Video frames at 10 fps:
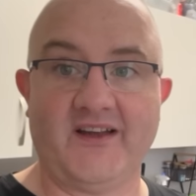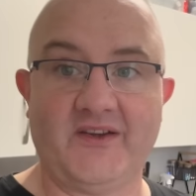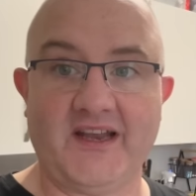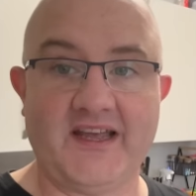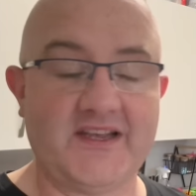
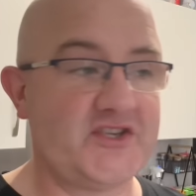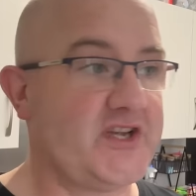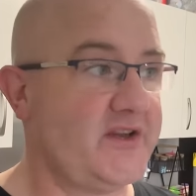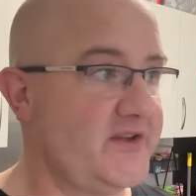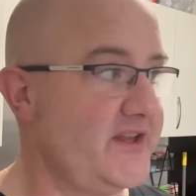I'll
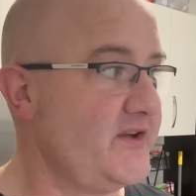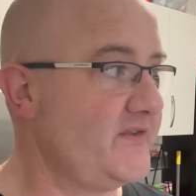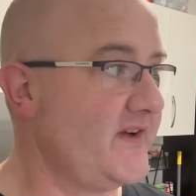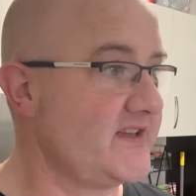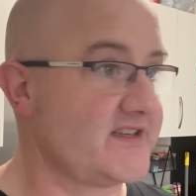show you the new
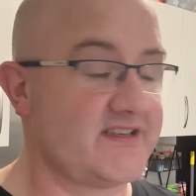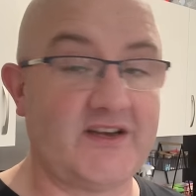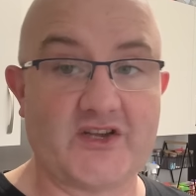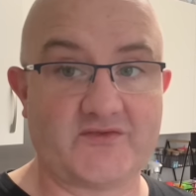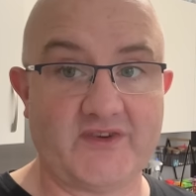fence because it
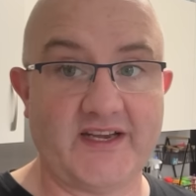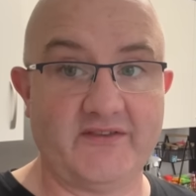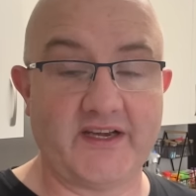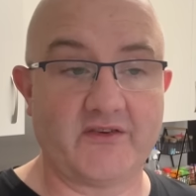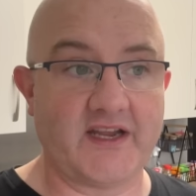looks really,
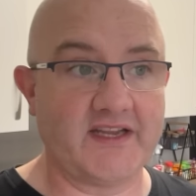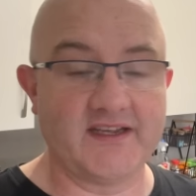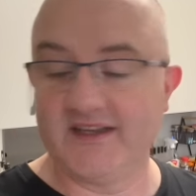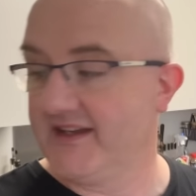really great.